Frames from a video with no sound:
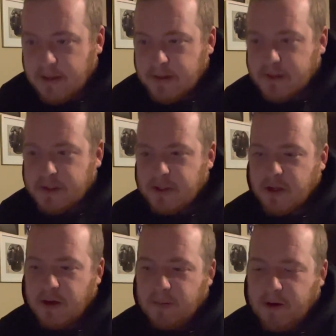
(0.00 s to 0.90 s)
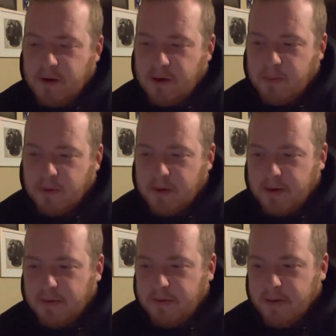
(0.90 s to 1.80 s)
This has led me to
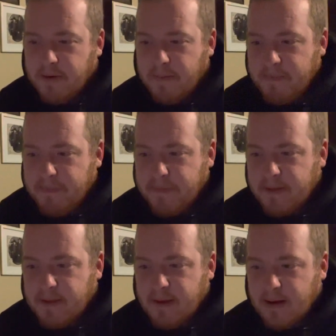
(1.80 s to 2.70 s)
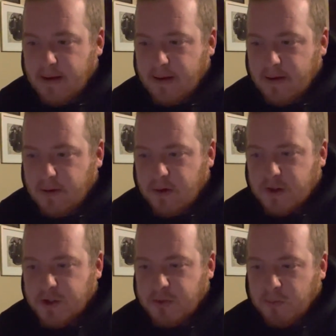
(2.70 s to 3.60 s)
believe or
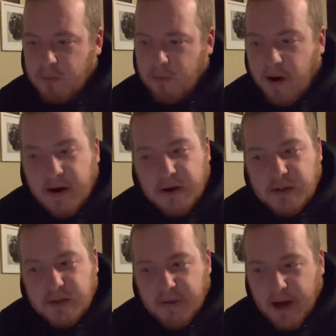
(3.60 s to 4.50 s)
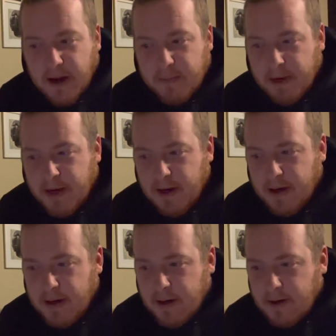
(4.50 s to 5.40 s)
assume writers of
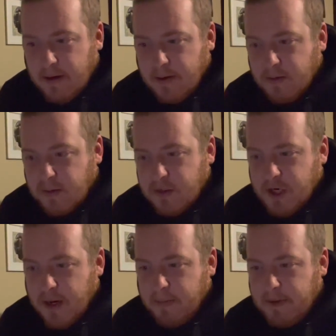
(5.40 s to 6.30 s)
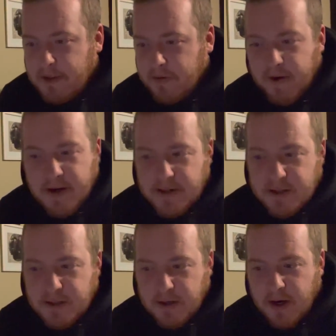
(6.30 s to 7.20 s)
anime or Japanese fans
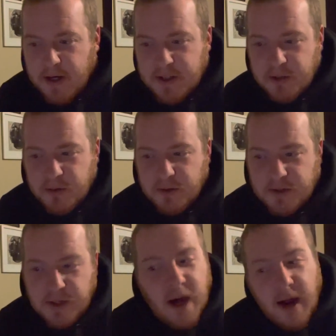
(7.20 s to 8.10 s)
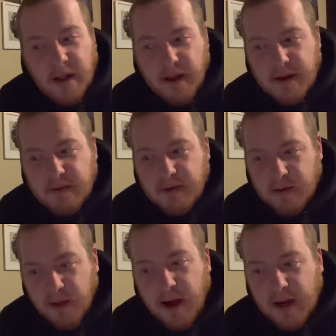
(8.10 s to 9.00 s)
think high school is the highlight of their
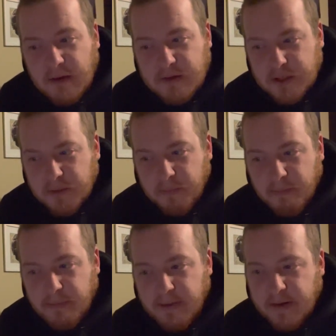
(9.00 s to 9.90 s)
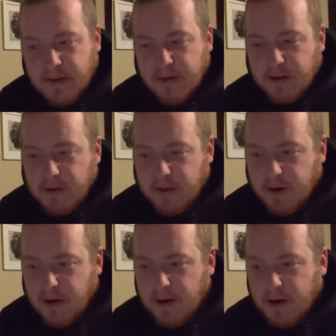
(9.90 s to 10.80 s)
lives, and that they think